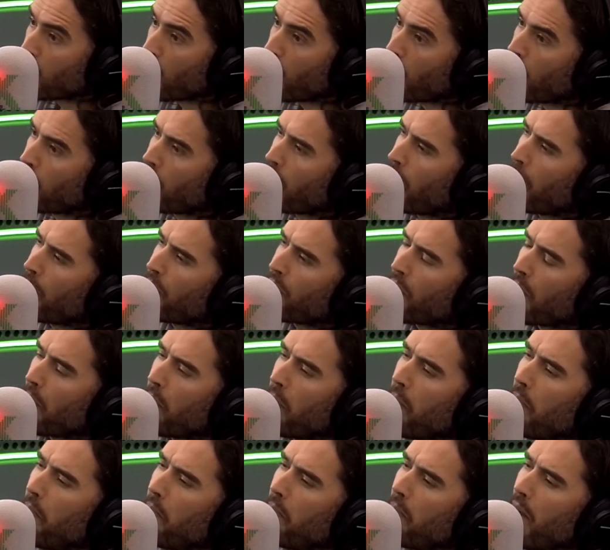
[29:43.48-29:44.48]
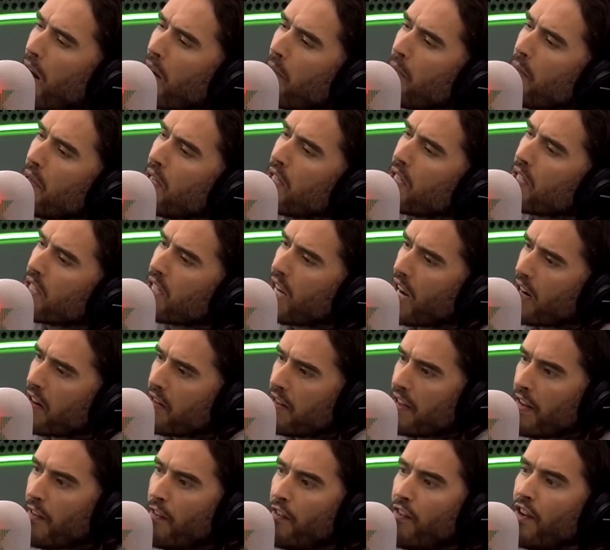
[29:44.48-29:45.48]
sort of
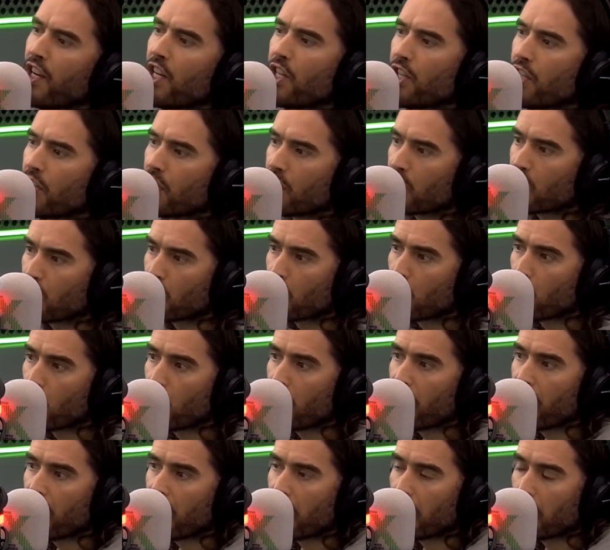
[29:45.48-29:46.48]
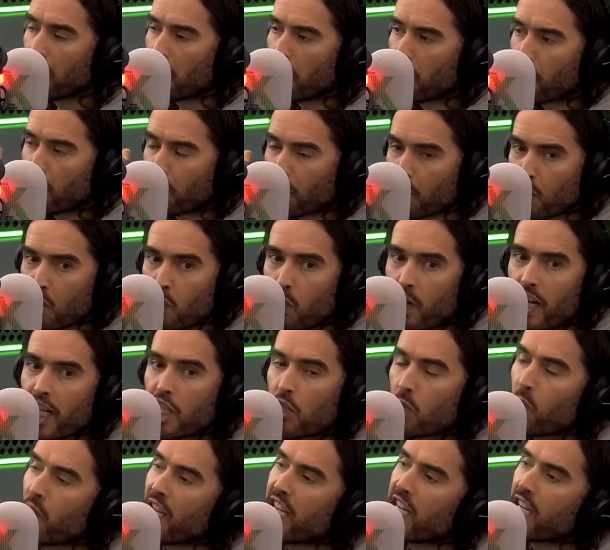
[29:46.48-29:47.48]
momentary fissures through
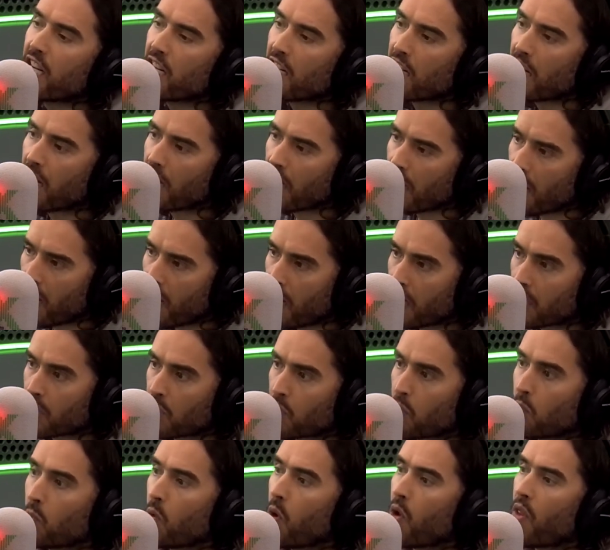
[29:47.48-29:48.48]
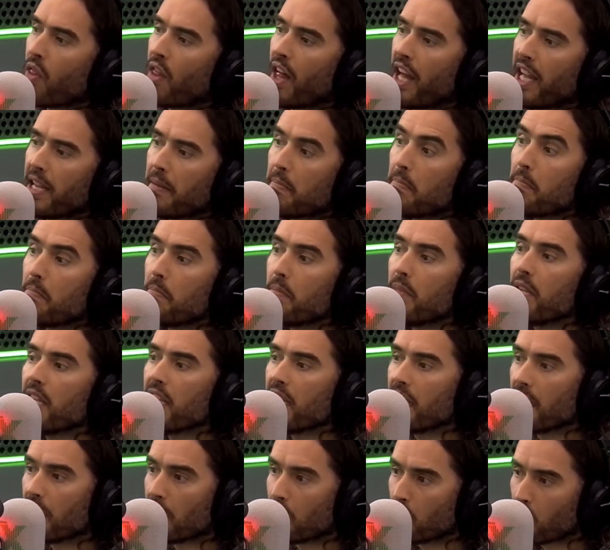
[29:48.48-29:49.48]
which we can glance what they
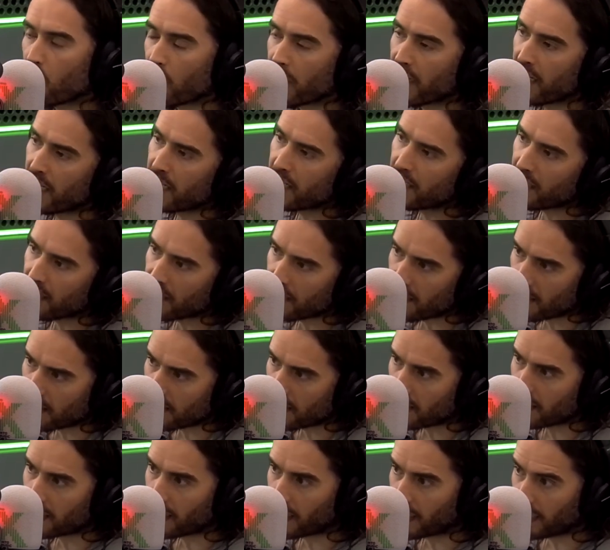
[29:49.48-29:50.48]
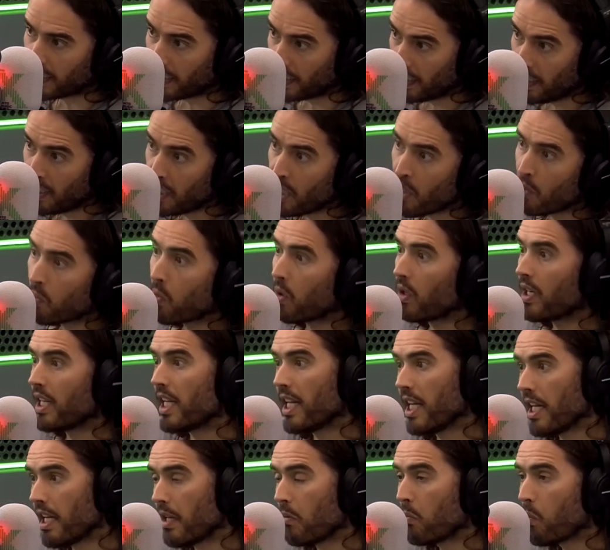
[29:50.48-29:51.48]
mean. What is the state? What
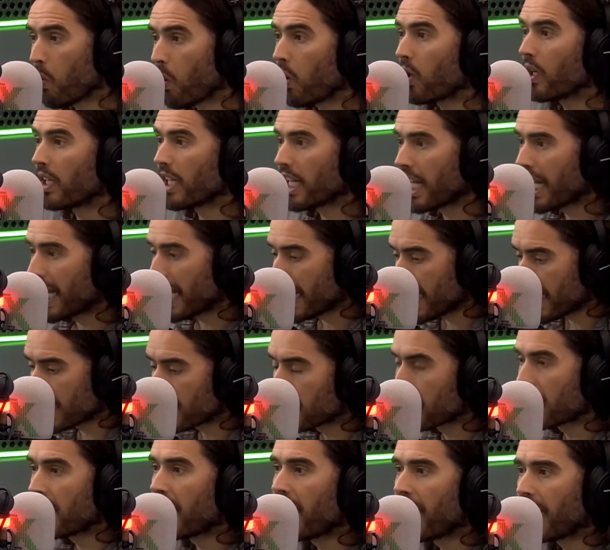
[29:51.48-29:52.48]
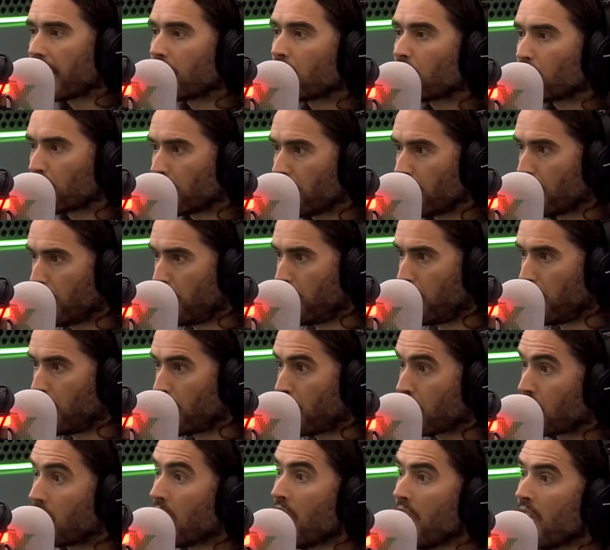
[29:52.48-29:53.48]
is their truth?
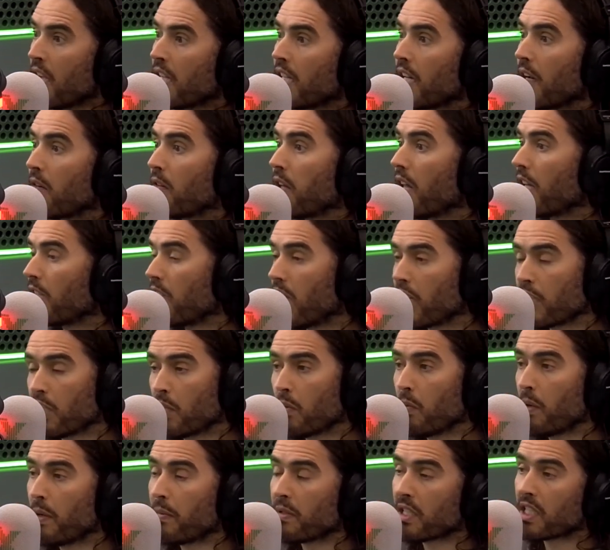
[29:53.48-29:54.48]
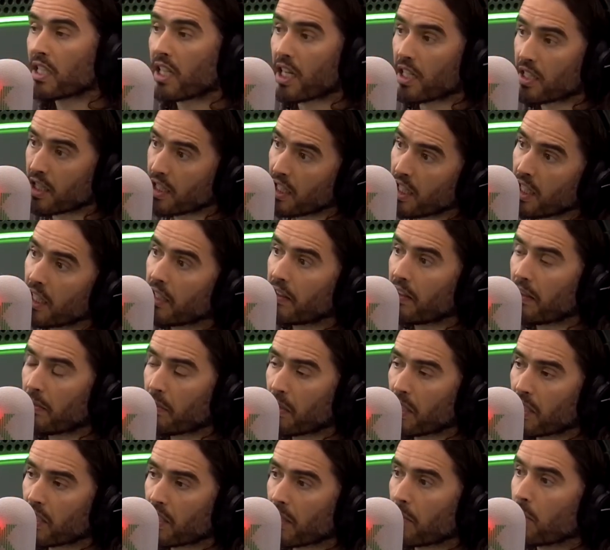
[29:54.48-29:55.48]
Because, you know, like we were discussing earlier in
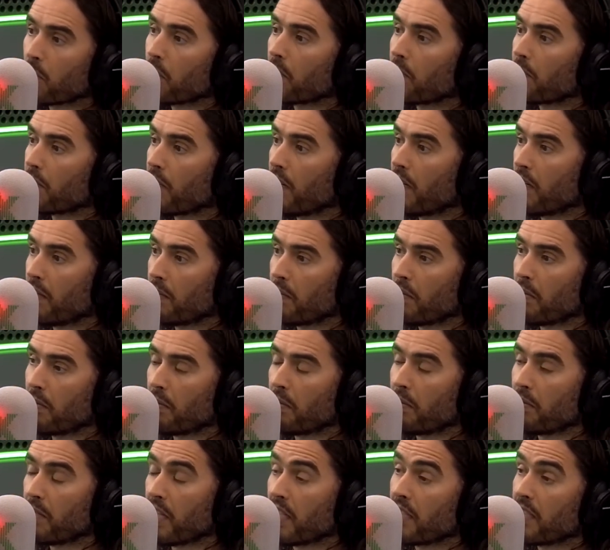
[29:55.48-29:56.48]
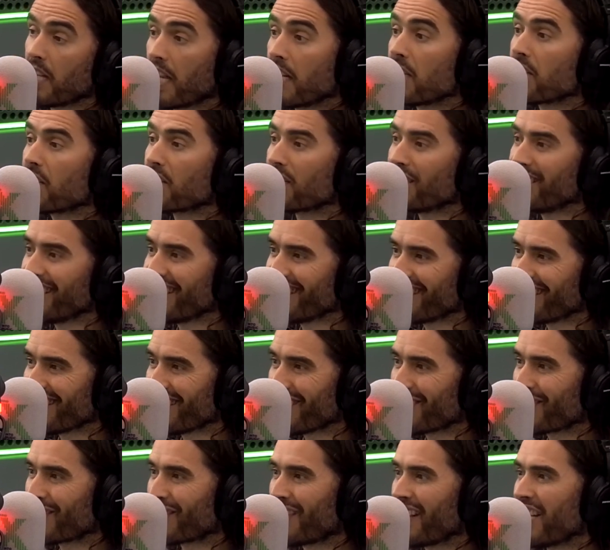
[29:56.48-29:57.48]
my somewhat intentionally
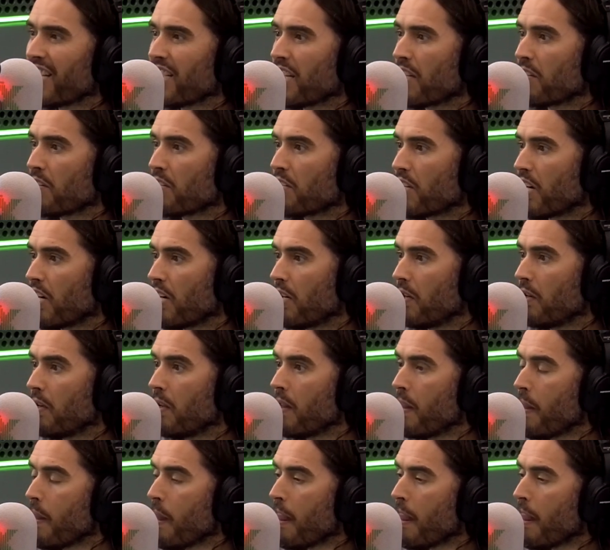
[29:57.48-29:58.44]
daft radio show,